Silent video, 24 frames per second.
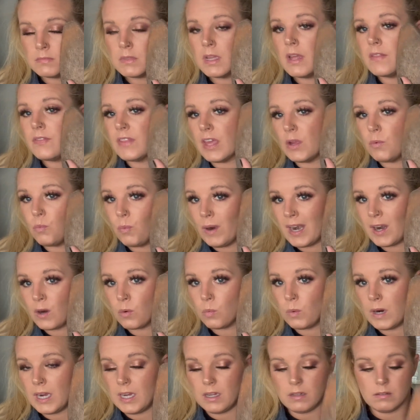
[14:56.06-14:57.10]
They wear
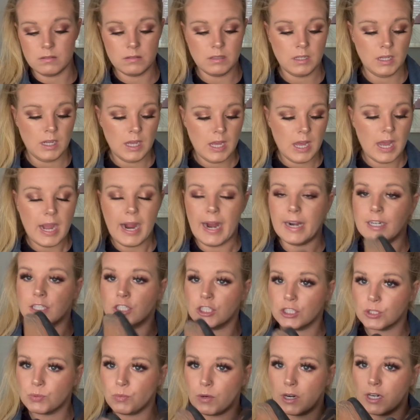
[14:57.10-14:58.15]
well. I
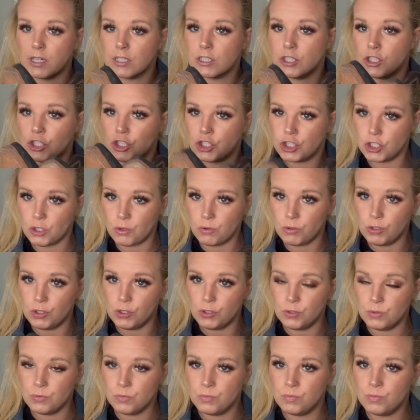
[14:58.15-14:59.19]
just wanted to show
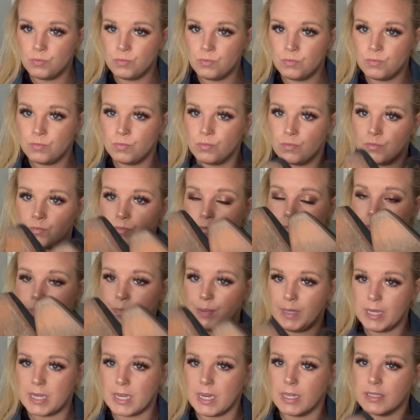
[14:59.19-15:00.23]
you
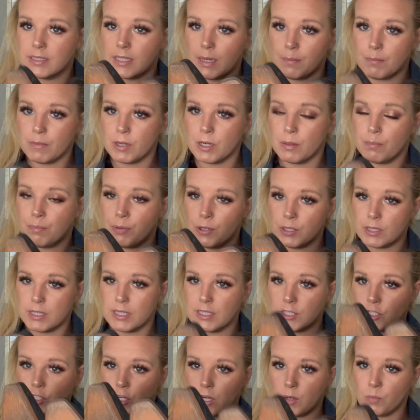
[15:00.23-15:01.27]
because I'm gonna put this
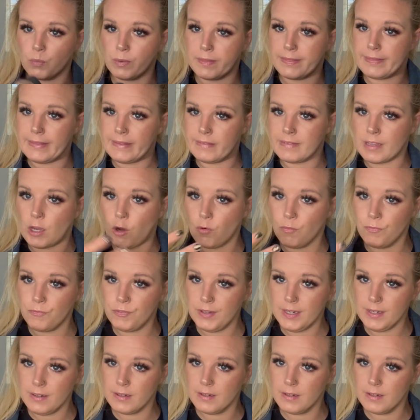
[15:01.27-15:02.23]
on with this outfit